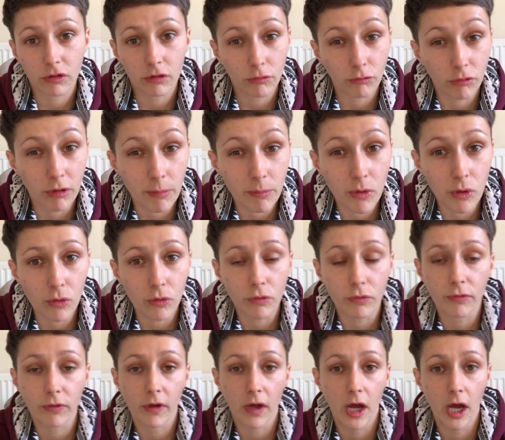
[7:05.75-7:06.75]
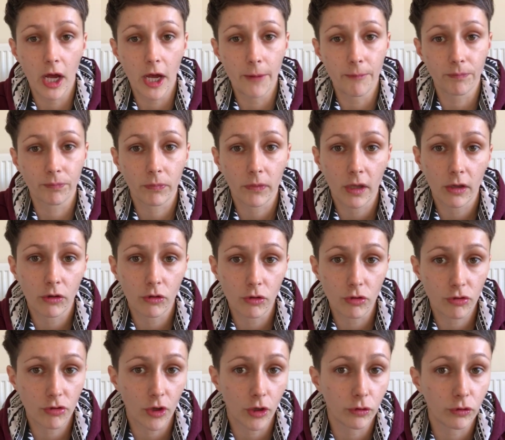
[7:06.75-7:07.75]
remove
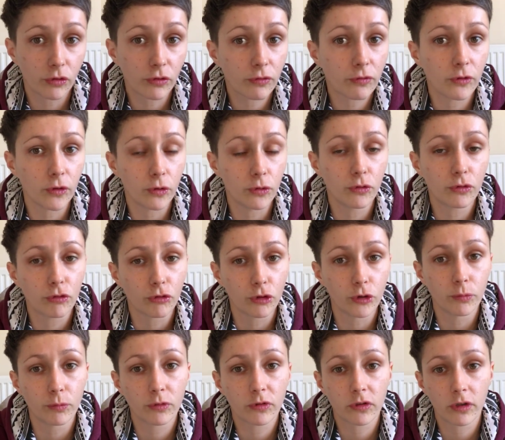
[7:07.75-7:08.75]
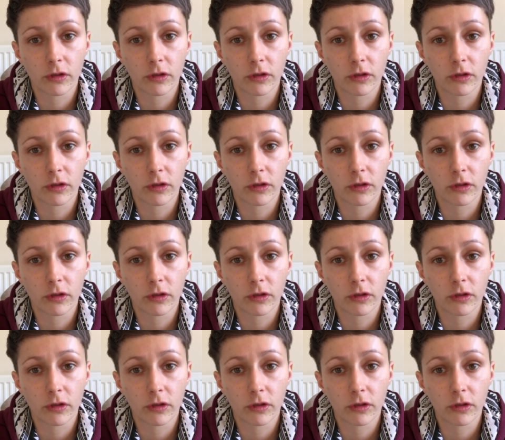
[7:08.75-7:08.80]
those food groups,